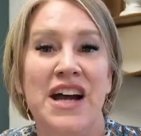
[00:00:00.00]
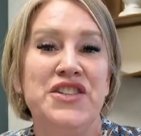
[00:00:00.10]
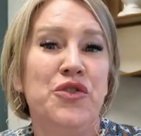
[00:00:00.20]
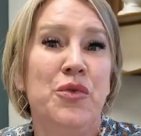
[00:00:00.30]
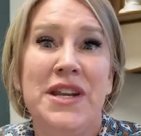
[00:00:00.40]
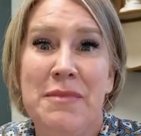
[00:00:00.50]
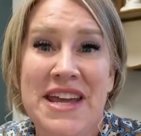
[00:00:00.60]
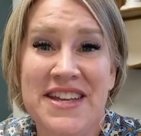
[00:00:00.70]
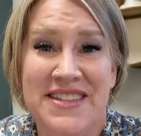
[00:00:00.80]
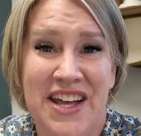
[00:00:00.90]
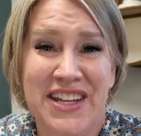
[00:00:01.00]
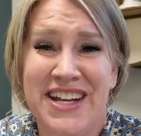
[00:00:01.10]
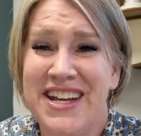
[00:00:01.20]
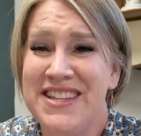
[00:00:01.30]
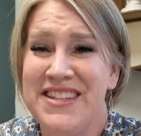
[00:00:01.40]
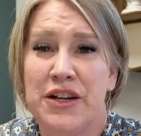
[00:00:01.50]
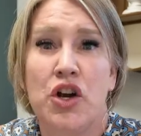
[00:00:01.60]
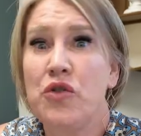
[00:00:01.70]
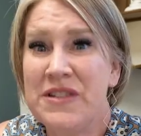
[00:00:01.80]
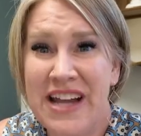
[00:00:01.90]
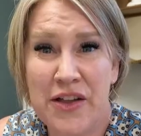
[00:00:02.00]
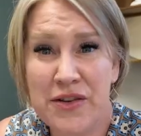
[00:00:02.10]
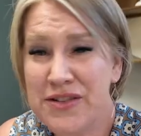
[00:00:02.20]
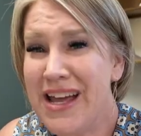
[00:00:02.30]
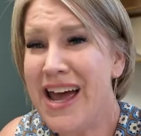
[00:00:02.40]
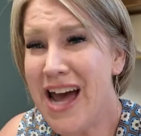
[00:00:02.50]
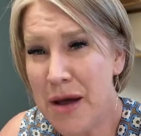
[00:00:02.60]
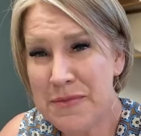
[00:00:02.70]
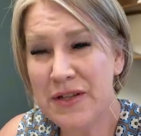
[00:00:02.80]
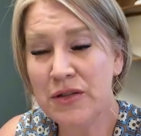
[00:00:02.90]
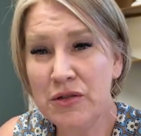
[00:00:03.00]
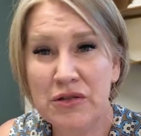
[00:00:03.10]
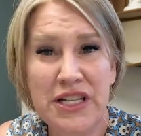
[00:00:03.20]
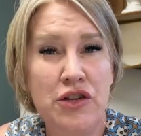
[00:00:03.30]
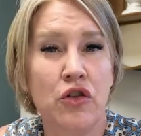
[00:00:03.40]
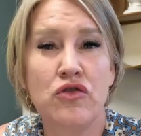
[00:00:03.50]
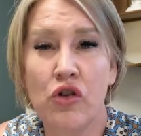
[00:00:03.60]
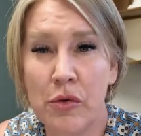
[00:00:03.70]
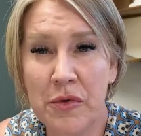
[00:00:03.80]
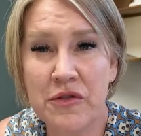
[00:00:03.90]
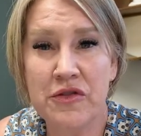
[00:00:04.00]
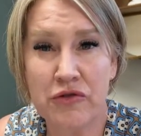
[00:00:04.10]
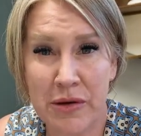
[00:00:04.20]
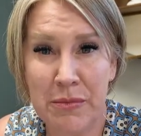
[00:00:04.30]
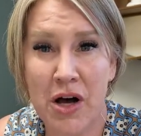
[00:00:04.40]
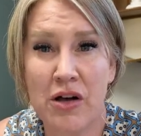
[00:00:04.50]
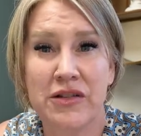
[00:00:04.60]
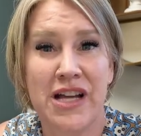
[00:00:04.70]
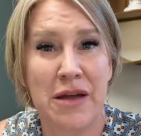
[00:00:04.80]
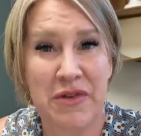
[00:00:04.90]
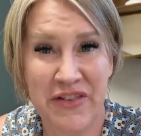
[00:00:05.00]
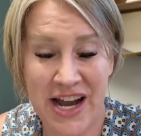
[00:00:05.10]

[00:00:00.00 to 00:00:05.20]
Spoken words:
I don't want to make it sound like it's a ghost town. There's absolutely your normal strip mall type of